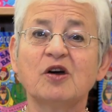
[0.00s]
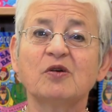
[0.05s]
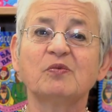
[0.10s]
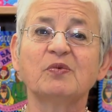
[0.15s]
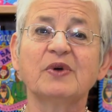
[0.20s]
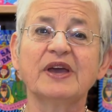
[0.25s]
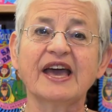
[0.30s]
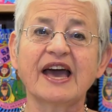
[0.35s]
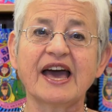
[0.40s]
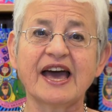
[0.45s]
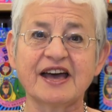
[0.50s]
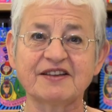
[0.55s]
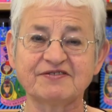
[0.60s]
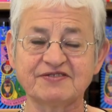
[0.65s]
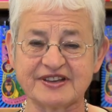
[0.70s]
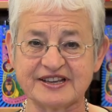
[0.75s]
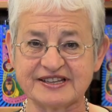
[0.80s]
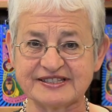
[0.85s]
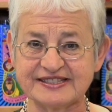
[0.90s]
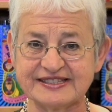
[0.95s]
we have
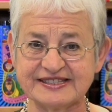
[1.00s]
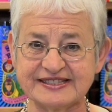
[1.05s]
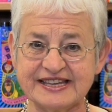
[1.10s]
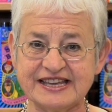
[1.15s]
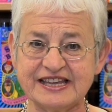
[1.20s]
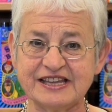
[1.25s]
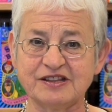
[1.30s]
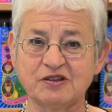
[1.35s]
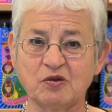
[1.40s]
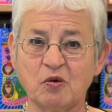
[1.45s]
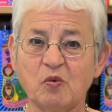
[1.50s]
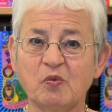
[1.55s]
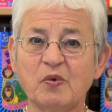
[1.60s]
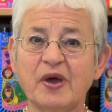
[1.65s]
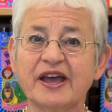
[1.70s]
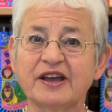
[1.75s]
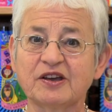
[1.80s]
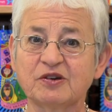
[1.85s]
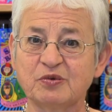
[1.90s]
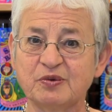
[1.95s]
a scene
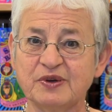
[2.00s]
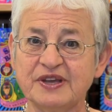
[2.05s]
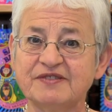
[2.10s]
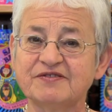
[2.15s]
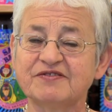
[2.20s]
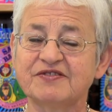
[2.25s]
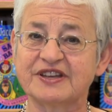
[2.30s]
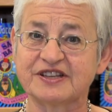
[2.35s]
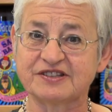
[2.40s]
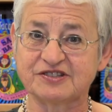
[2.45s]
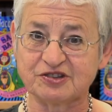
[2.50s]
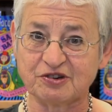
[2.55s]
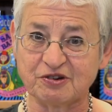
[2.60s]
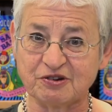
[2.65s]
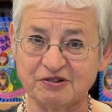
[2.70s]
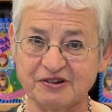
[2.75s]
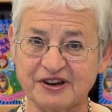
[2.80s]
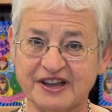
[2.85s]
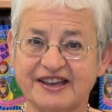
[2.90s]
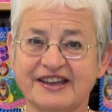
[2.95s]
where Queen
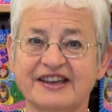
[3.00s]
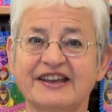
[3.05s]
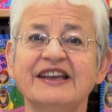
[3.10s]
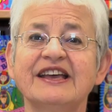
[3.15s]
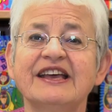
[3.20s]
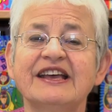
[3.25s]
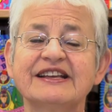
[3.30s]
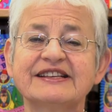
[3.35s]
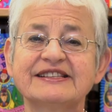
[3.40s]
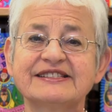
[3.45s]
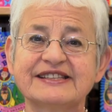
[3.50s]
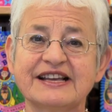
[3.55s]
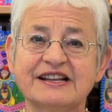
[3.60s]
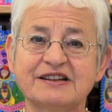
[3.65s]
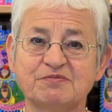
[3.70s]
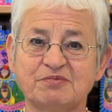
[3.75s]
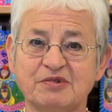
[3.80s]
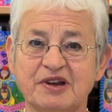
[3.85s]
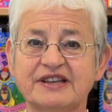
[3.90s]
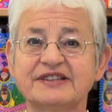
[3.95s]
Victoria
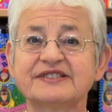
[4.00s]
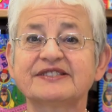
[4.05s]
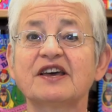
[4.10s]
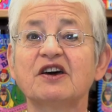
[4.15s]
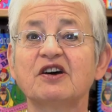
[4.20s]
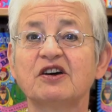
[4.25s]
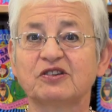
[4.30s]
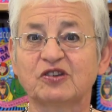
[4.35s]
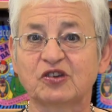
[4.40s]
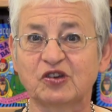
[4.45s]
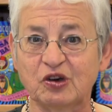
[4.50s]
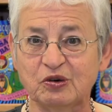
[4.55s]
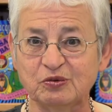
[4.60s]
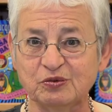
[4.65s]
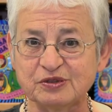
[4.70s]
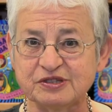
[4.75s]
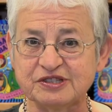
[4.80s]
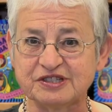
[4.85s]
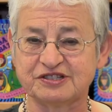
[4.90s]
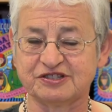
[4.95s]
celebrates her
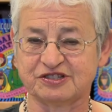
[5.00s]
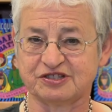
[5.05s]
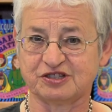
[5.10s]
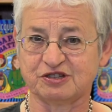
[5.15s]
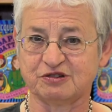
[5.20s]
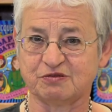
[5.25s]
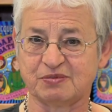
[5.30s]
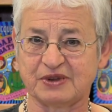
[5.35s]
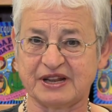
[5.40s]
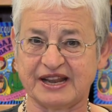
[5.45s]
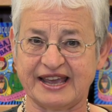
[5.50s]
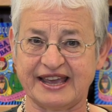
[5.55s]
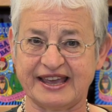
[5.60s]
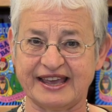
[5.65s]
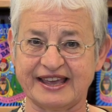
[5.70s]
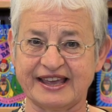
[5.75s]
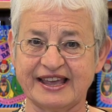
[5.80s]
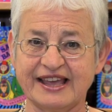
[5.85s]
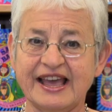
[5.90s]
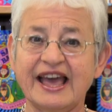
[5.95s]
Golden
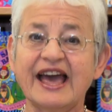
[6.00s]
Jubilee,